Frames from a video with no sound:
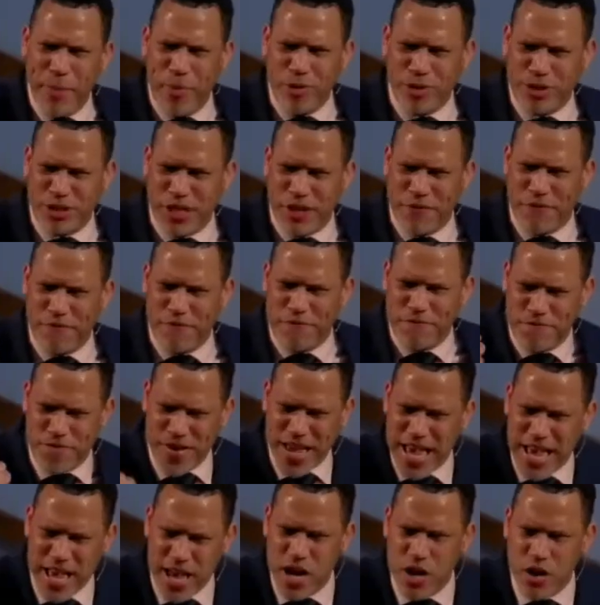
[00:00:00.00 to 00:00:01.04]
able to
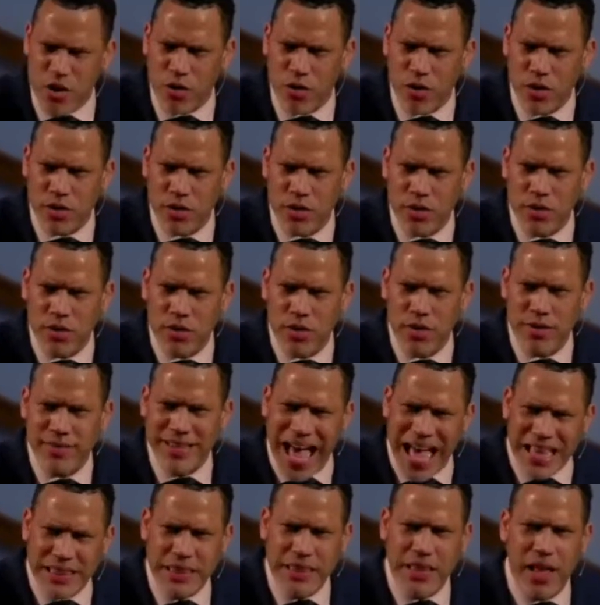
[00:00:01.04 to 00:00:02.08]
feel
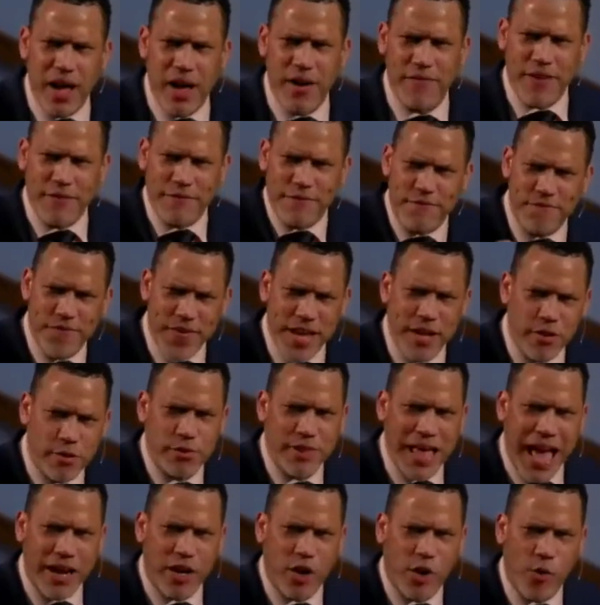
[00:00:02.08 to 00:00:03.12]
that love and
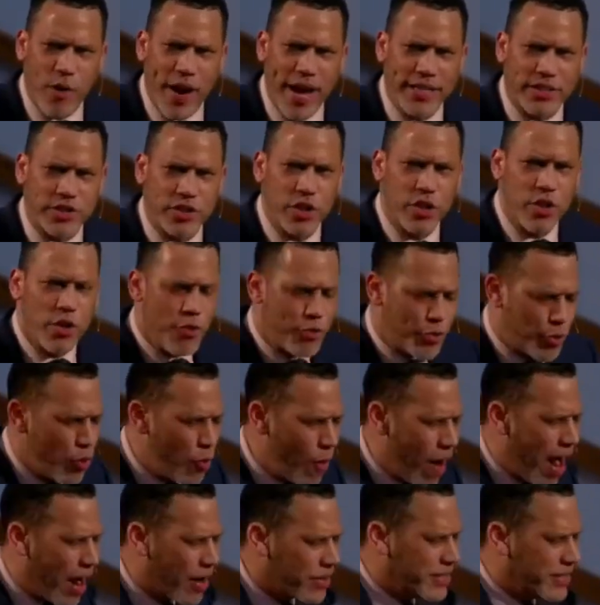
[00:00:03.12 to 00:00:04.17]
feel that grace
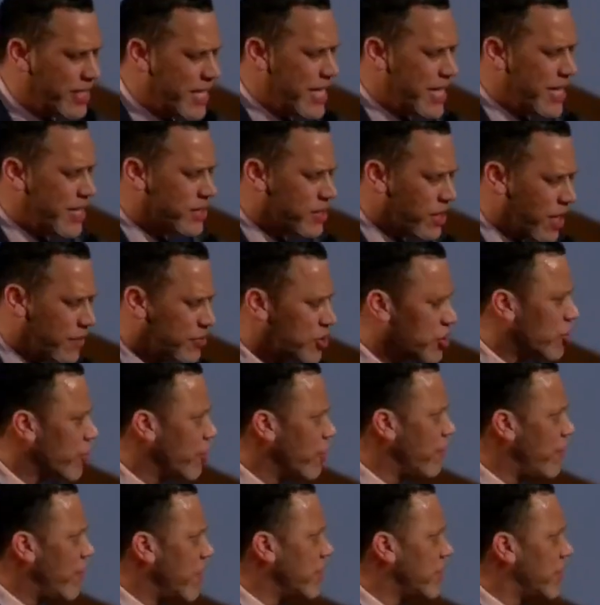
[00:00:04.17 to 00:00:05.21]
through our deeds of
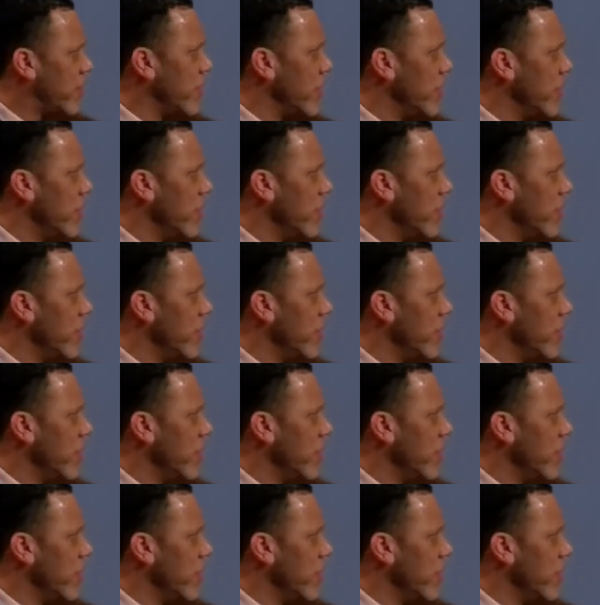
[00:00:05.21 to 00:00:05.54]
service.